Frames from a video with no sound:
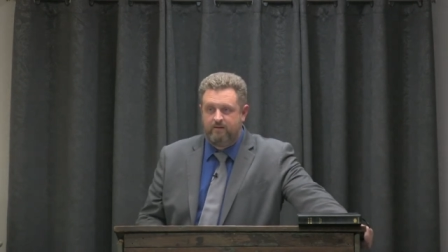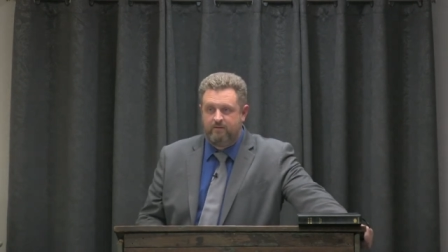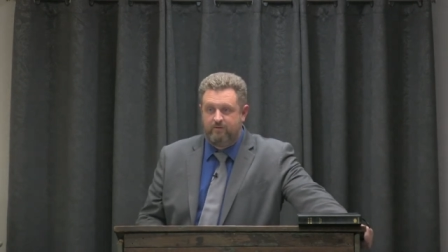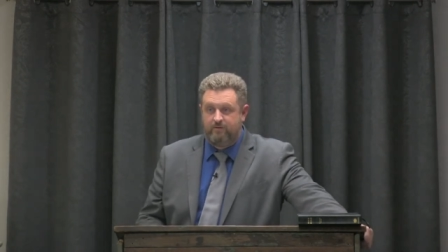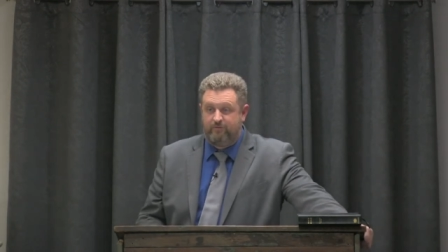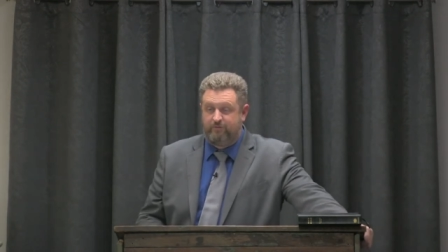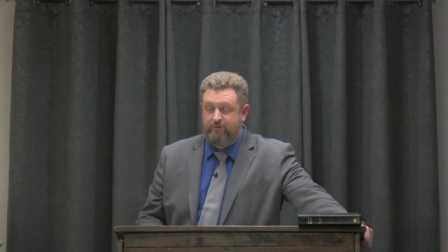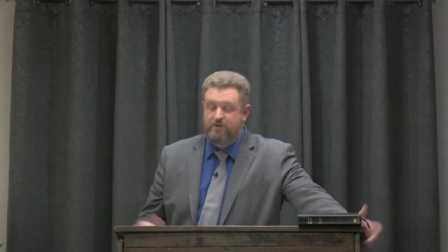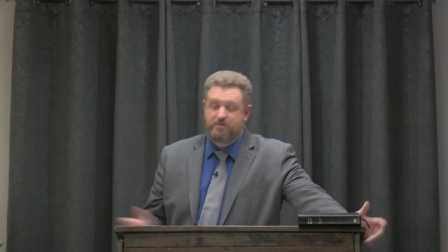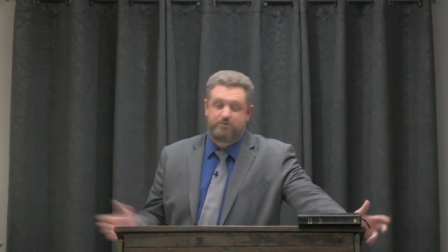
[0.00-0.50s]
The
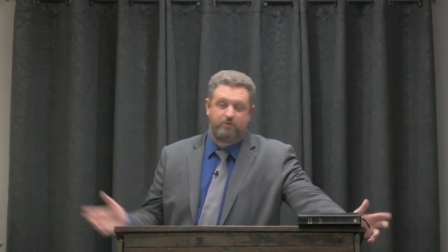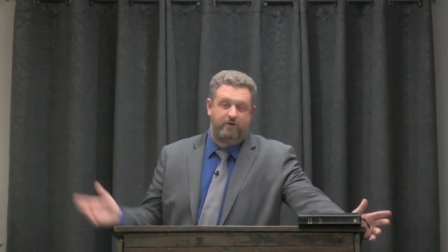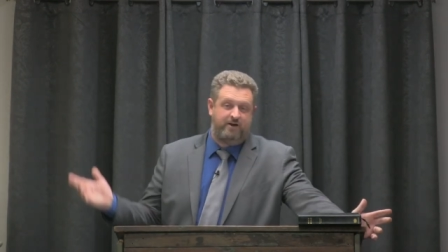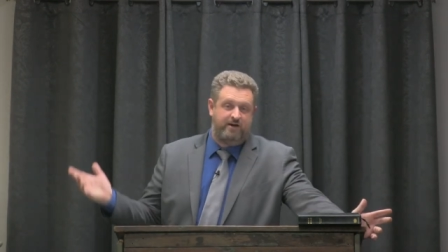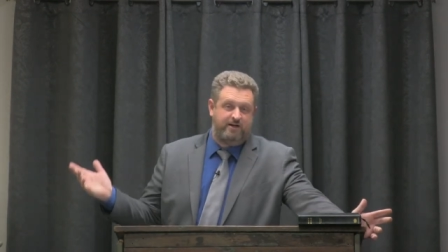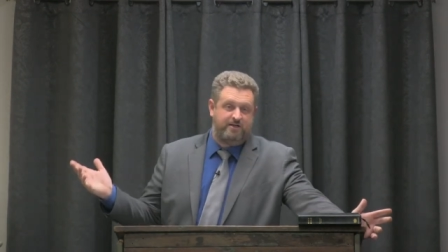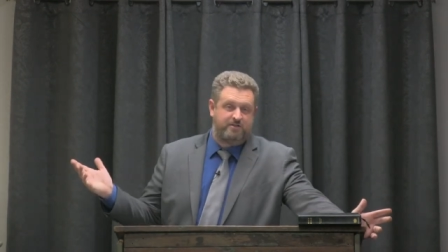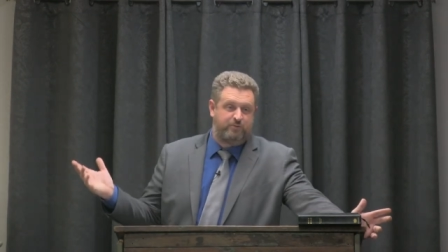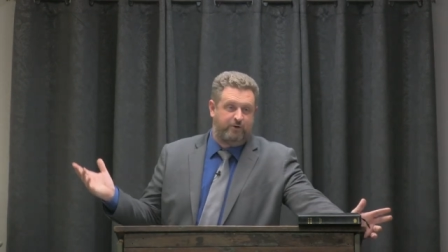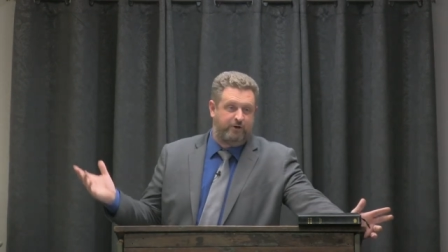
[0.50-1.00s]
first one
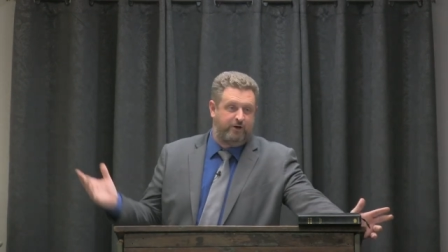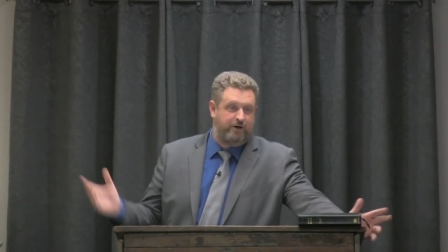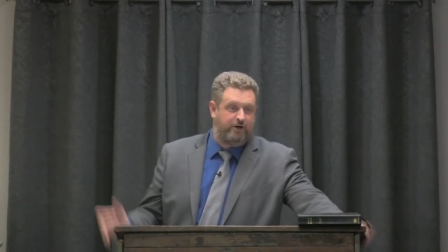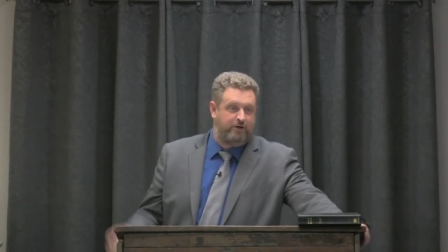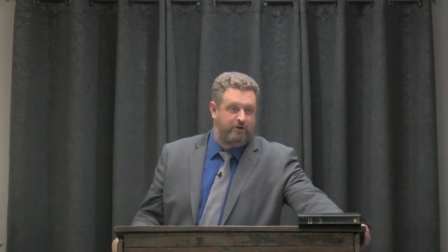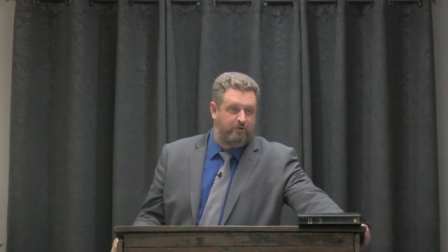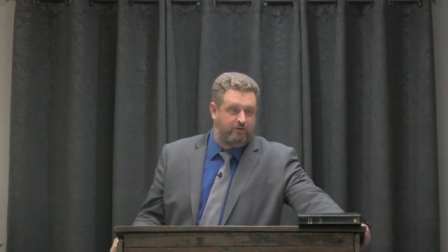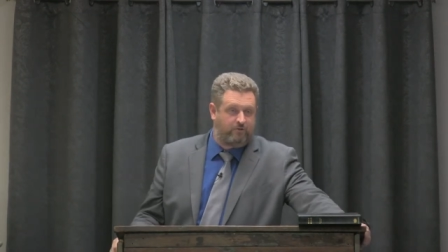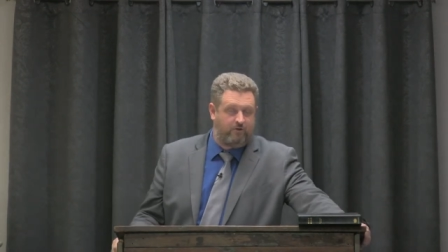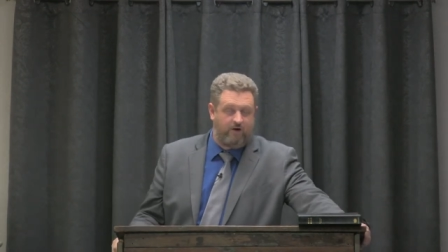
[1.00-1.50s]
is what you're going to
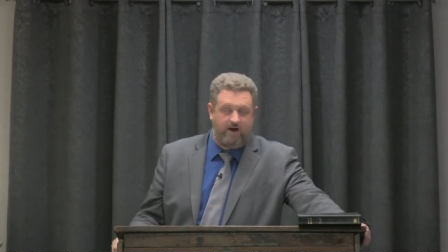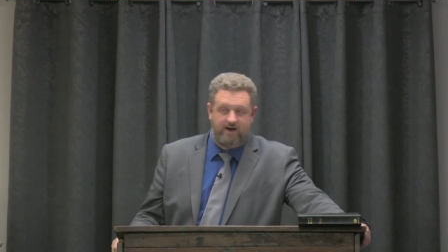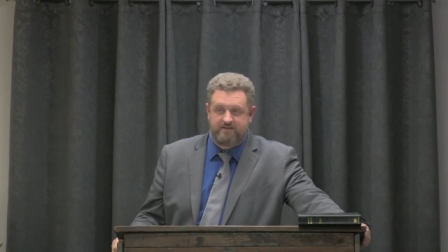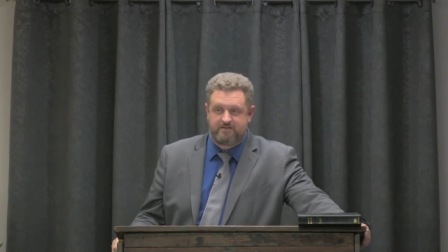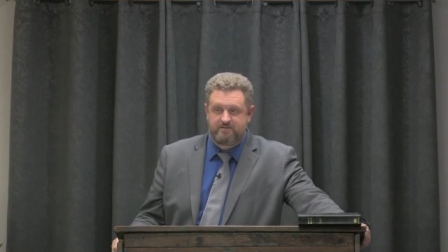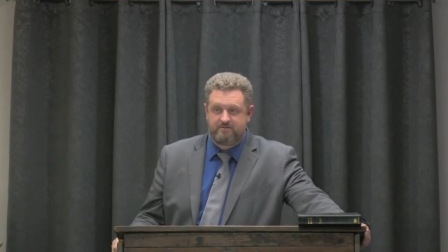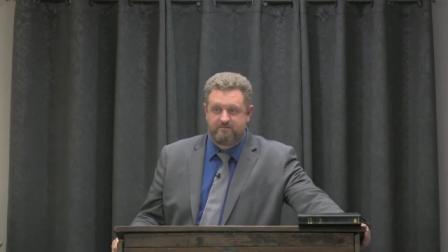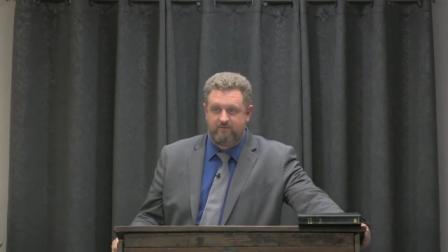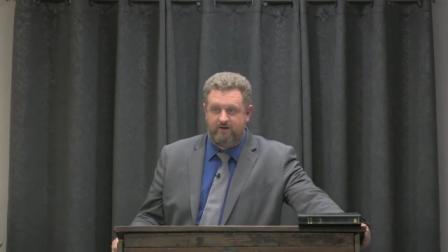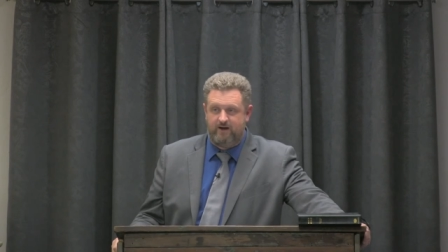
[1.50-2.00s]
do with
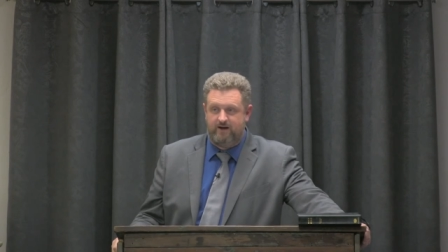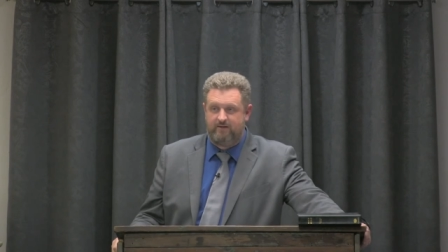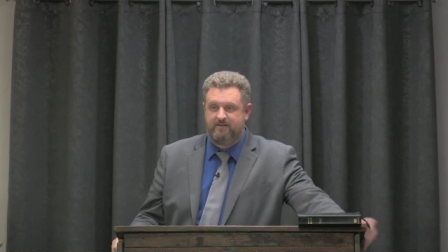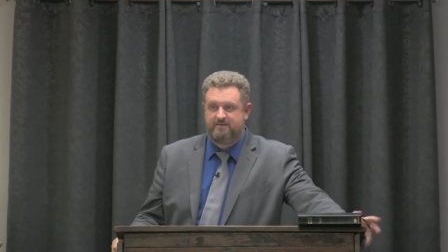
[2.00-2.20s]
Christ, right?